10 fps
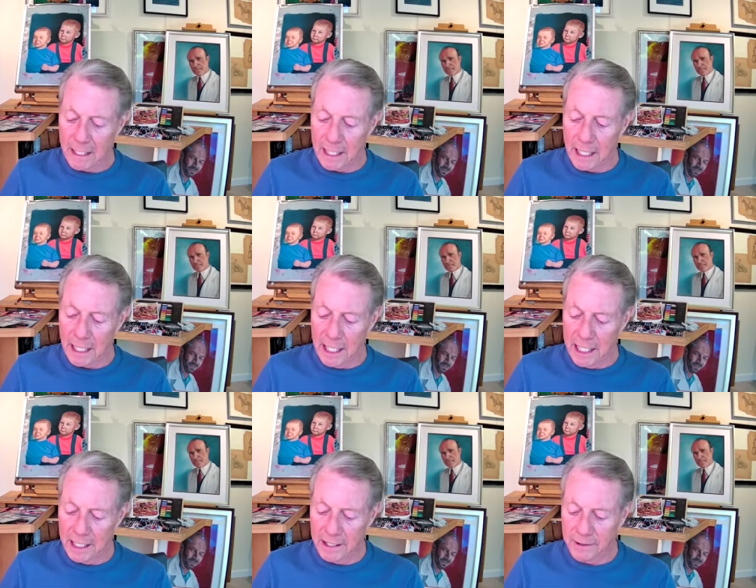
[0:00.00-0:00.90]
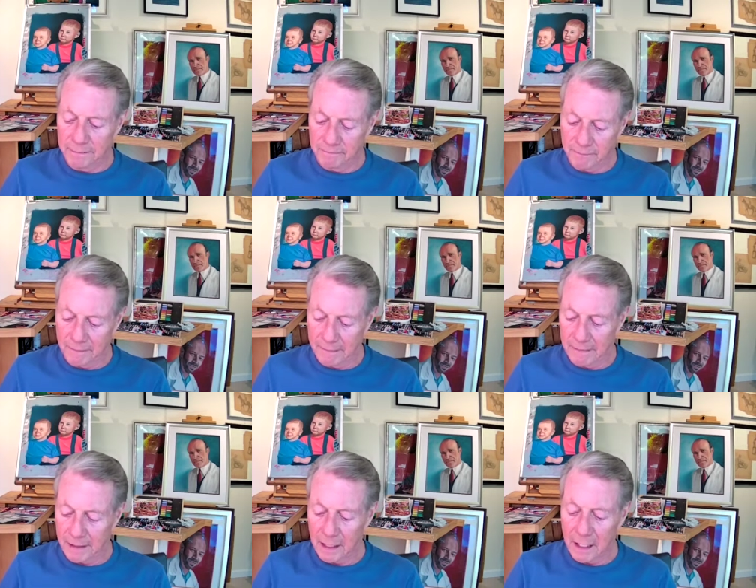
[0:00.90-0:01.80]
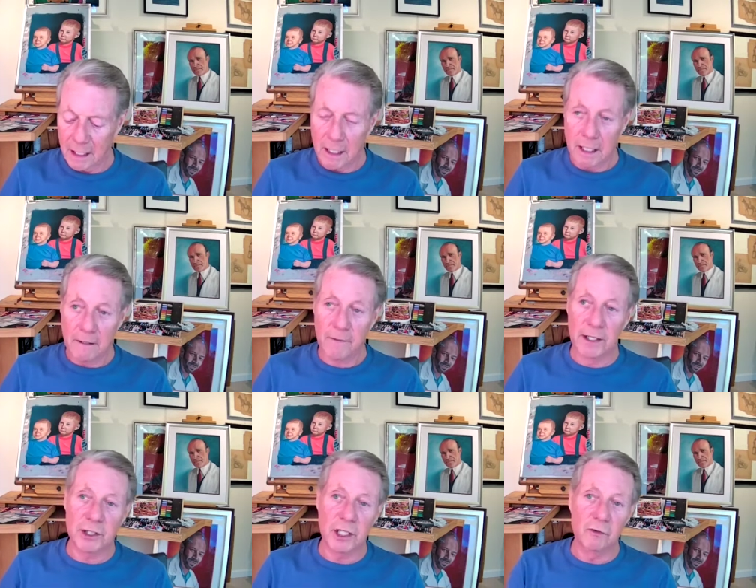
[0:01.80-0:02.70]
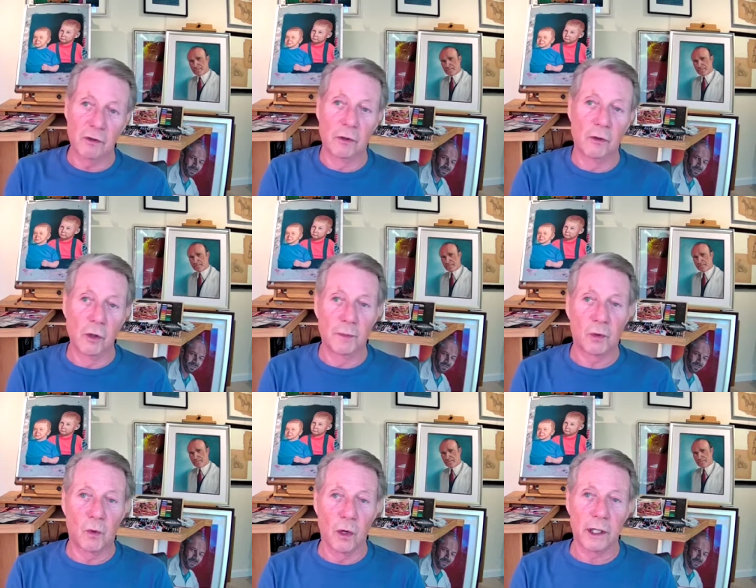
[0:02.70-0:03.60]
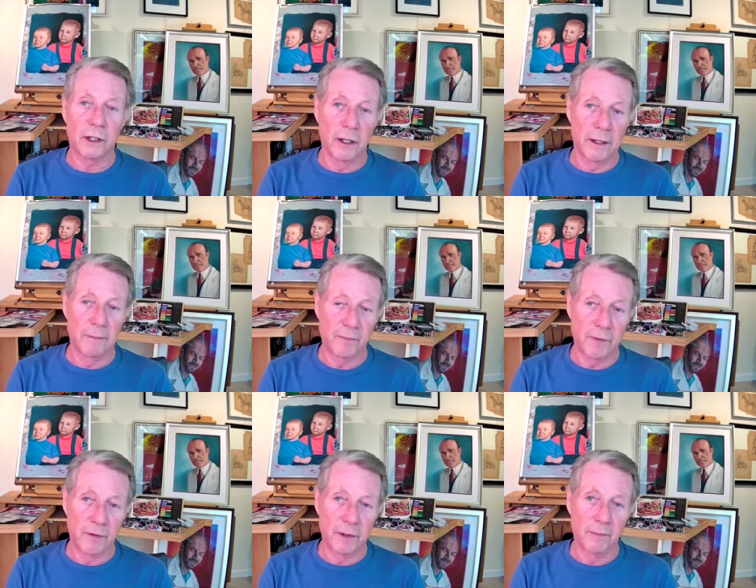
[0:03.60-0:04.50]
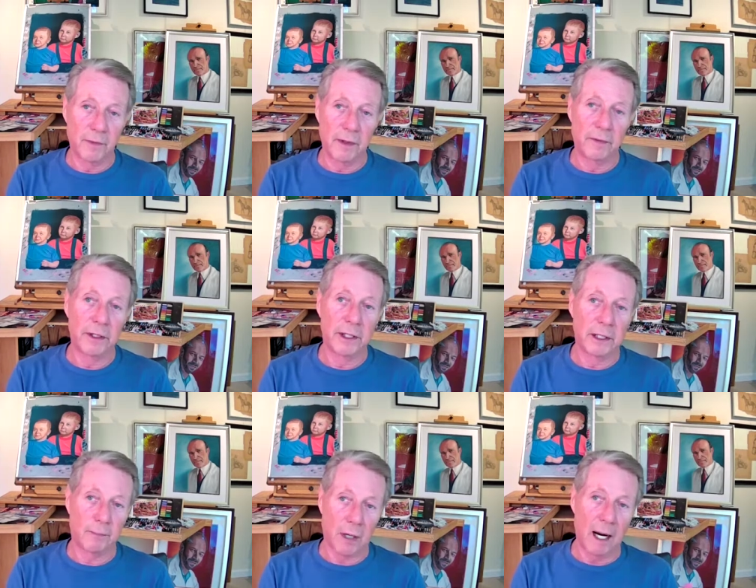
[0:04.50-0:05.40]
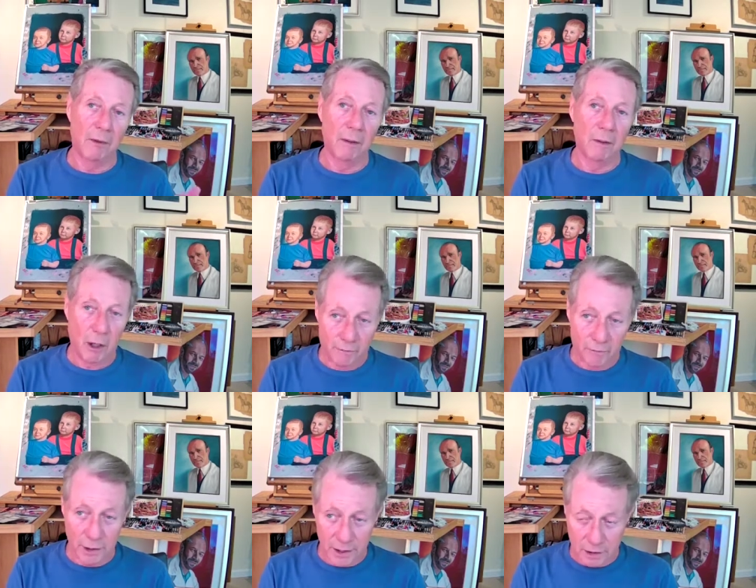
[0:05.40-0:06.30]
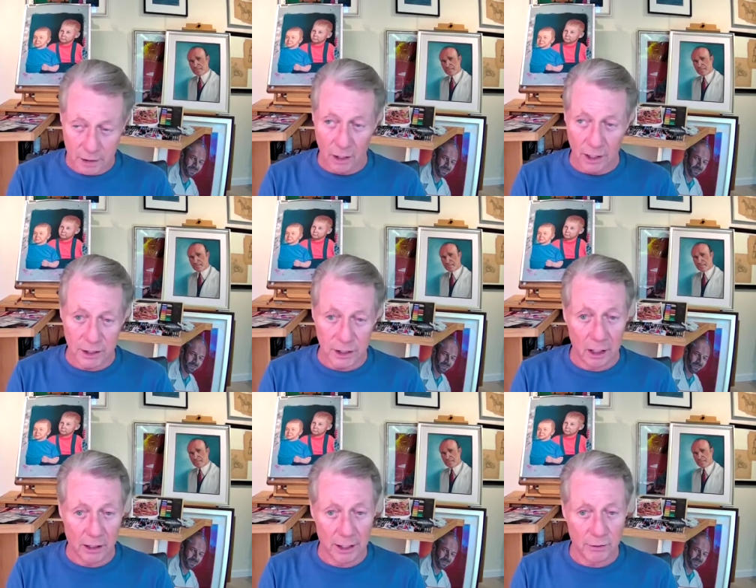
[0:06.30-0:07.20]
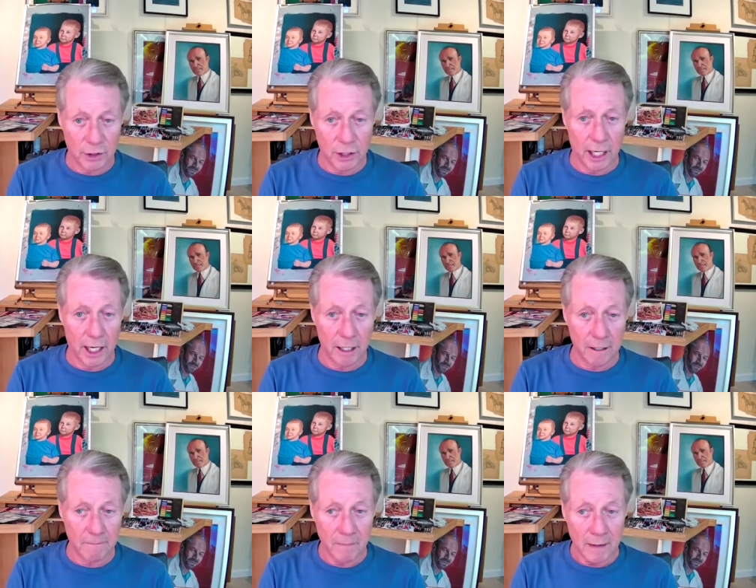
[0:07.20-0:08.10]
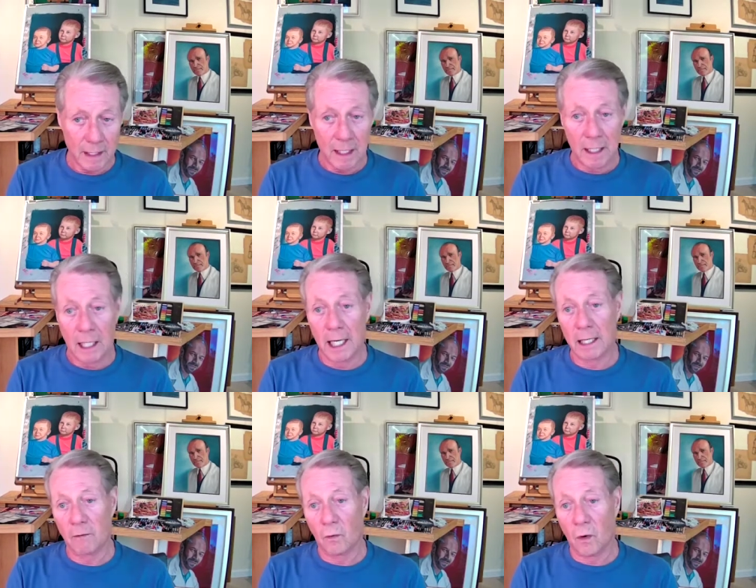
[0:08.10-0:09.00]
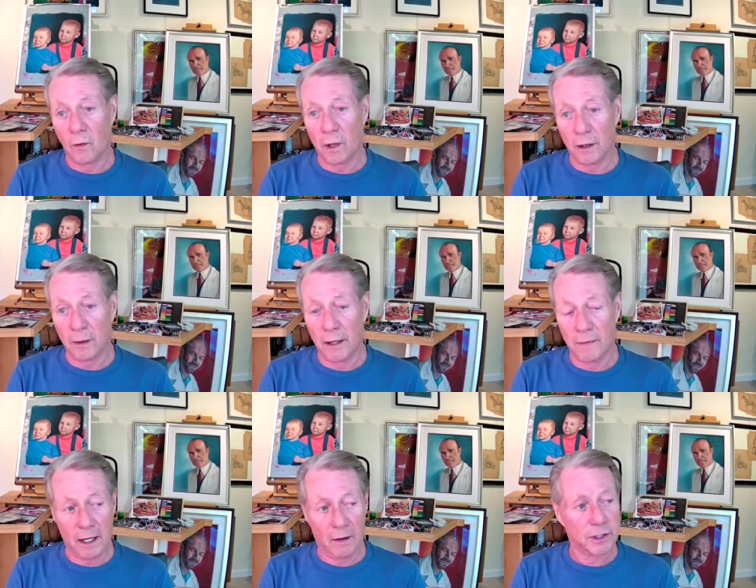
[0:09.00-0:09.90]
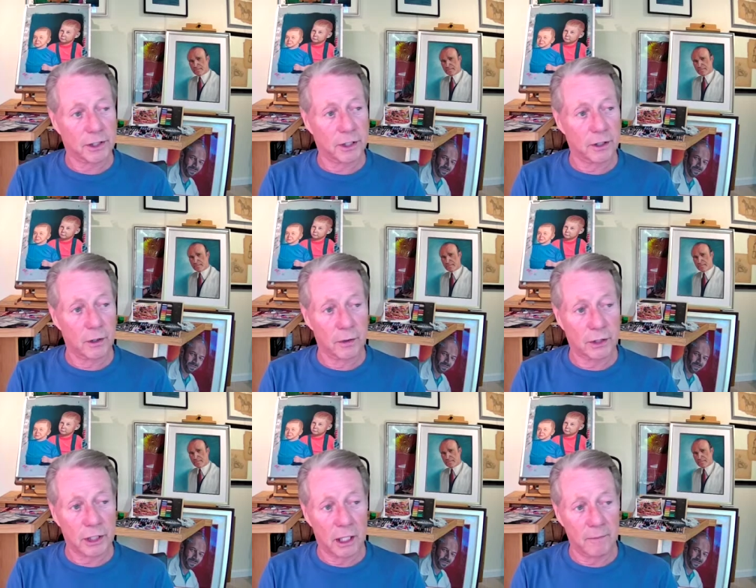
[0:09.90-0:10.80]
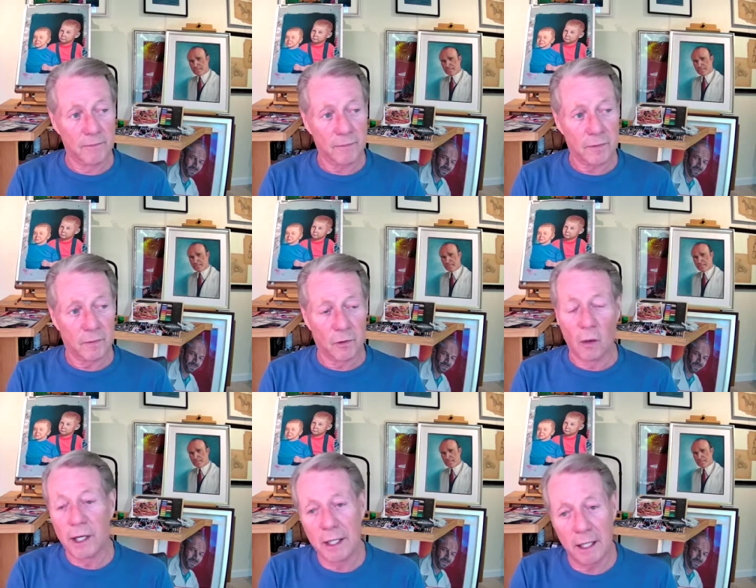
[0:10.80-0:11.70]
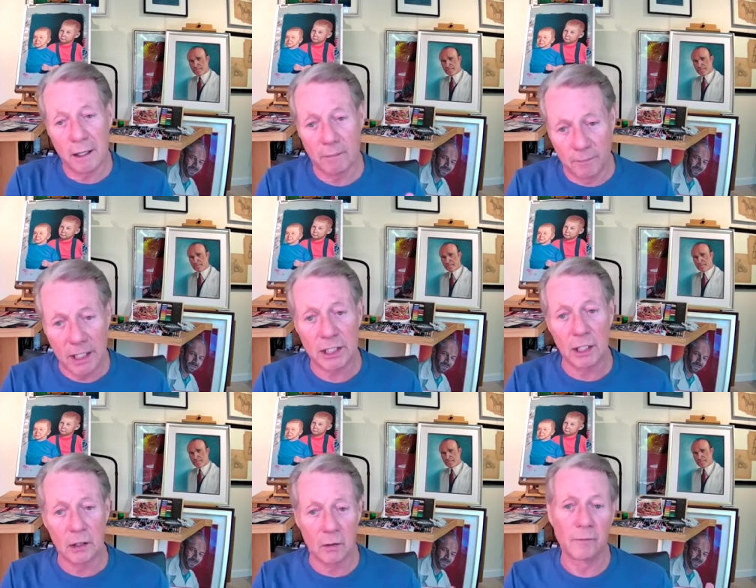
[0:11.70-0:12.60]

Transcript: And then several groups worked on the problem of the target cell heterogeneity. And one way around that was to use, nobody had B cell